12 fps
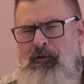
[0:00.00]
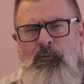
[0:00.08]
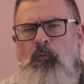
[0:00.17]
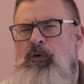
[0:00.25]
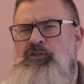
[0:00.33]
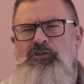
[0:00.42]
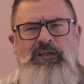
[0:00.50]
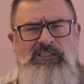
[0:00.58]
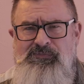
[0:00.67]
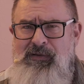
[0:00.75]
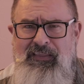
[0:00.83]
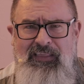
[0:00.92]
We shouldn't
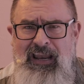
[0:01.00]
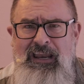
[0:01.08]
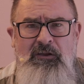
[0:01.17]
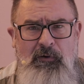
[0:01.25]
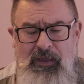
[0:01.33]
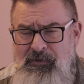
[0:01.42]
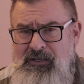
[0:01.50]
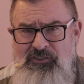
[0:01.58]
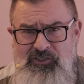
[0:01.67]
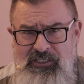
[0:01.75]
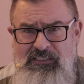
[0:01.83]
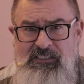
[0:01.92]
expect that anyway,
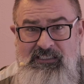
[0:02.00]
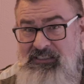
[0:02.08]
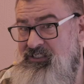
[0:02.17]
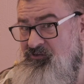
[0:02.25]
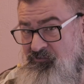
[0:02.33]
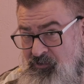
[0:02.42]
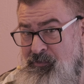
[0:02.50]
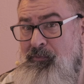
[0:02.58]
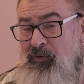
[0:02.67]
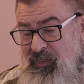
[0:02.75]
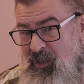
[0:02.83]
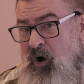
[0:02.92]
because Jesus is,
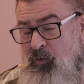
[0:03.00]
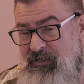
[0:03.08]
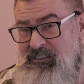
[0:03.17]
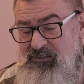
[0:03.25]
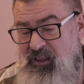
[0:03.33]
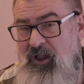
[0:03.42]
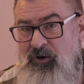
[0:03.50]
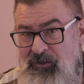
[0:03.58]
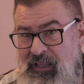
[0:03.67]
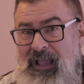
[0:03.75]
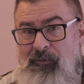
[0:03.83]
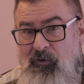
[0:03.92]
remember, the always
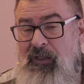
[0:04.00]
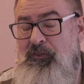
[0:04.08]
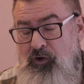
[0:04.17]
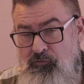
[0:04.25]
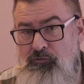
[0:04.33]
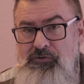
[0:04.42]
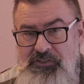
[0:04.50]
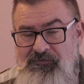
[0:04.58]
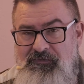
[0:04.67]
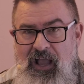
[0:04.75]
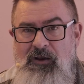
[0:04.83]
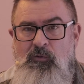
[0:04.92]
slaughtered lamb, right? The
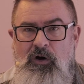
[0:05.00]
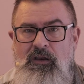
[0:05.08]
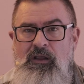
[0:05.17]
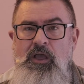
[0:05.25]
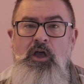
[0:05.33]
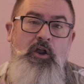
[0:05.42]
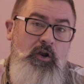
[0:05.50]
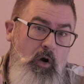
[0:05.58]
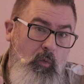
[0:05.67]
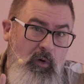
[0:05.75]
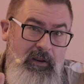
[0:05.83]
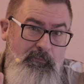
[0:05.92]
crucified one.
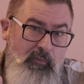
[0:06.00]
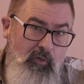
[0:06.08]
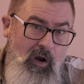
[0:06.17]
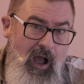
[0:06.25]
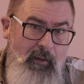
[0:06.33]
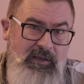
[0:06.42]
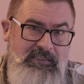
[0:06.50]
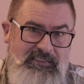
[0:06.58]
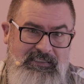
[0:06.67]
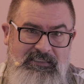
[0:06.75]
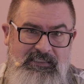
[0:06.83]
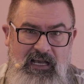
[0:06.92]
No, what he
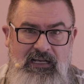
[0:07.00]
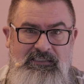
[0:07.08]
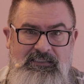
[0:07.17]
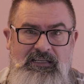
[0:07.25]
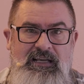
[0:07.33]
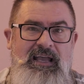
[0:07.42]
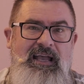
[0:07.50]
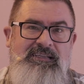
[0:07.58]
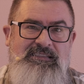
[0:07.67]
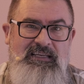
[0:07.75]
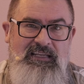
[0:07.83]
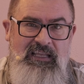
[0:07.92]
promises us
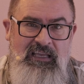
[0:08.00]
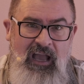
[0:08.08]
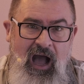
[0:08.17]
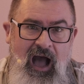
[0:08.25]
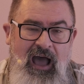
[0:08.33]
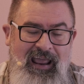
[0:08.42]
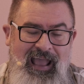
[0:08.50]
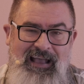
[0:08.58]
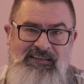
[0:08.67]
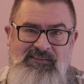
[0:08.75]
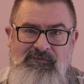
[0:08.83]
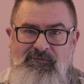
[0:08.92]
is that God
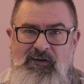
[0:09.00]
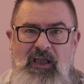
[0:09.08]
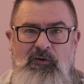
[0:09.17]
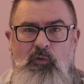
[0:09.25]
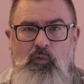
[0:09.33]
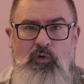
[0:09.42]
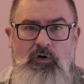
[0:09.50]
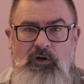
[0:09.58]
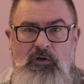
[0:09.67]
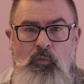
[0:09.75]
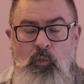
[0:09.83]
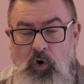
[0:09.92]
has the final
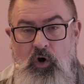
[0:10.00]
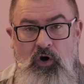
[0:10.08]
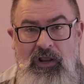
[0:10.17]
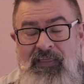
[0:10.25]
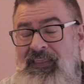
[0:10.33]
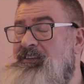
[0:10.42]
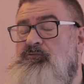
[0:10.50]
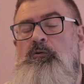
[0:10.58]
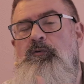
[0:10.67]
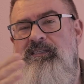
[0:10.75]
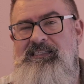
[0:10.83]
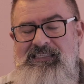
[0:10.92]
word. And that's
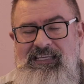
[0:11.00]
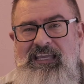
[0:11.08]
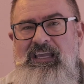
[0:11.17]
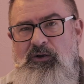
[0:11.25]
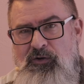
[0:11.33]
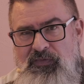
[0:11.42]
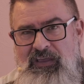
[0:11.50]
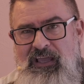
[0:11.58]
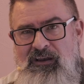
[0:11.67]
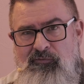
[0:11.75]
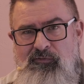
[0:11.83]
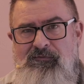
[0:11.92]
what we see here at
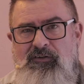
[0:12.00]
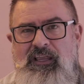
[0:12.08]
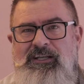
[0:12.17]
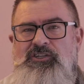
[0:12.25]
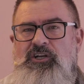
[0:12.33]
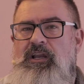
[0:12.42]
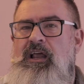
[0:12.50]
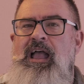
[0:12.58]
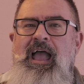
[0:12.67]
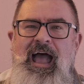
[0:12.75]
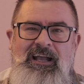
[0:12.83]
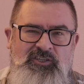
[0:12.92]
the end of Revelation,
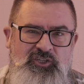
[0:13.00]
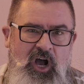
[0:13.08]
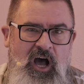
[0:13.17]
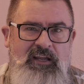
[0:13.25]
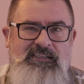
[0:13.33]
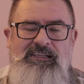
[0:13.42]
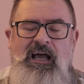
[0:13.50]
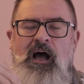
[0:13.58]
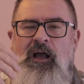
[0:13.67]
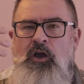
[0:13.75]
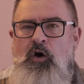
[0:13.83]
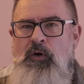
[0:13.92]
as John is
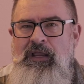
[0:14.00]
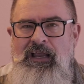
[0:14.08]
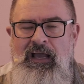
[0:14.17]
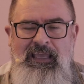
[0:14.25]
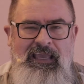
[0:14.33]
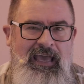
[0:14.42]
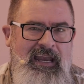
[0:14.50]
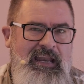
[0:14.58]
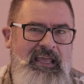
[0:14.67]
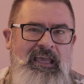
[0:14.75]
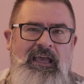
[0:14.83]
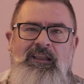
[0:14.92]
going again
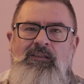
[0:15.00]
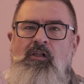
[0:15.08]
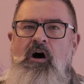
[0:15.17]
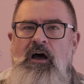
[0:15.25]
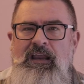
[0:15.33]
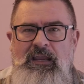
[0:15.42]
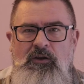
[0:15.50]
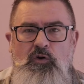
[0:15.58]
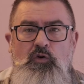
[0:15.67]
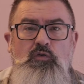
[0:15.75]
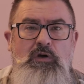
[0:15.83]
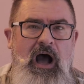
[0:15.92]
and again, lauding
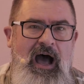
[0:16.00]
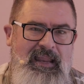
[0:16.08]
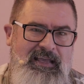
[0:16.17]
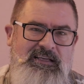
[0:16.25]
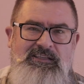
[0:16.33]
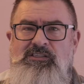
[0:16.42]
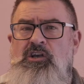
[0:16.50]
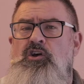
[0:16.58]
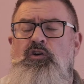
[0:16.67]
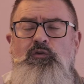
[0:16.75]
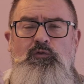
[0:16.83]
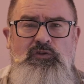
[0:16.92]
who God is,
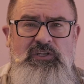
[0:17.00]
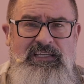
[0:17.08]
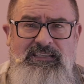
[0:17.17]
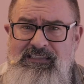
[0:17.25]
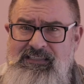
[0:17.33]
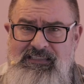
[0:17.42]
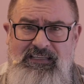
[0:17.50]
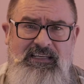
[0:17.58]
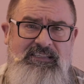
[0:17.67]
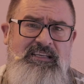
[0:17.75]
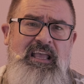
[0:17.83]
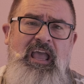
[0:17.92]
who Jesus
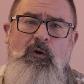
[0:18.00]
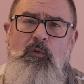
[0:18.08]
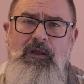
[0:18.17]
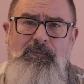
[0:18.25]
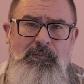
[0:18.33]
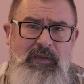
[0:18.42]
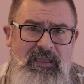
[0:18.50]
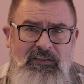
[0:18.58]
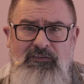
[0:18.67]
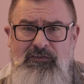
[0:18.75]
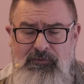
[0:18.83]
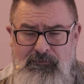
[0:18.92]
is, and what it
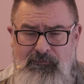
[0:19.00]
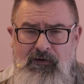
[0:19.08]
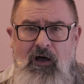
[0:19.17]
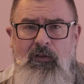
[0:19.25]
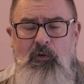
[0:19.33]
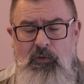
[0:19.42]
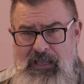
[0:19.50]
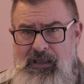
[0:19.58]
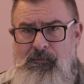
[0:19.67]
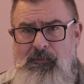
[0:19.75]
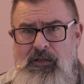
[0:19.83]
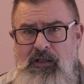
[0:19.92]
means to follow
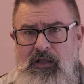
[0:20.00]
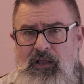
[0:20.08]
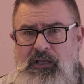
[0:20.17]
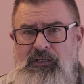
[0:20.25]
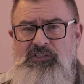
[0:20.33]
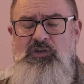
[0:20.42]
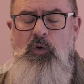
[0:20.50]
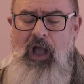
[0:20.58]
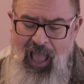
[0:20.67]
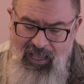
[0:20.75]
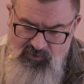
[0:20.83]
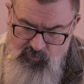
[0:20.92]
him.
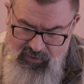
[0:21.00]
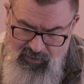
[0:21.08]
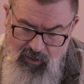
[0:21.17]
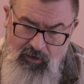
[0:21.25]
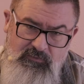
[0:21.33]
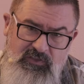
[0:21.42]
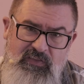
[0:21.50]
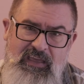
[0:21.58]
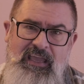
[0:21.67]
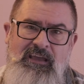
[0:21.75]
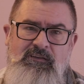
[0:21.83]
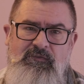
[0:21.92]
So as we come to
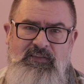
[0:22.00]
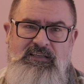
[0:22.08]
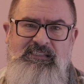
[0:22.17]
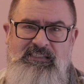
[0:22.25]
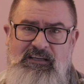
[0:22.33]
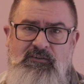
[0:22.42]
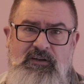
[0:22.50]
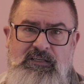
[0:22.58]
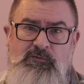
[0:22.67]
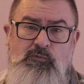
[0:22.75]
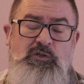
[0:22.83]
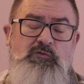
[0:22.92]
the end of this
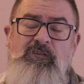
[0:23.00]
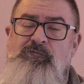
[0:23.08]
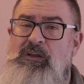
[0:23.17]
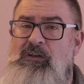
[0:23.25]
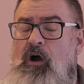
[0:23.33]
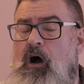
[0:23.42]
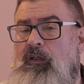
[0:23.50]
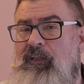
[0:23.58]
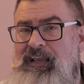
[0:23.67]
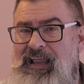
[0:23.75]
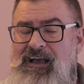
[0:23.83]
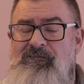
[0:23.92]
series, which we've been
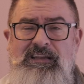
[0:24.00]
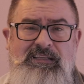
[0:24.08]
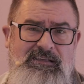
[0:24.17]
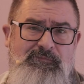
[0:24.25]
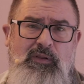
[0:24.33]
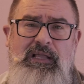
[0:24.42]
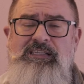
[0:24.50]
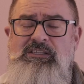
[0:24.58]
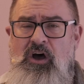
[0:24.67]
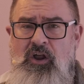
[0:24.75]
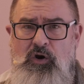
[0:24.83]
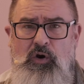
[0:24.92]
calling Heaven is a
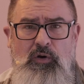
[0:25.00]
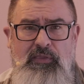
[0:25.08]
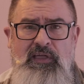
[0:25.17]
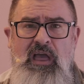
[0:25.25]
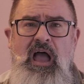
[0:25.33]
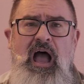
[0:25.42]
Place on Earth,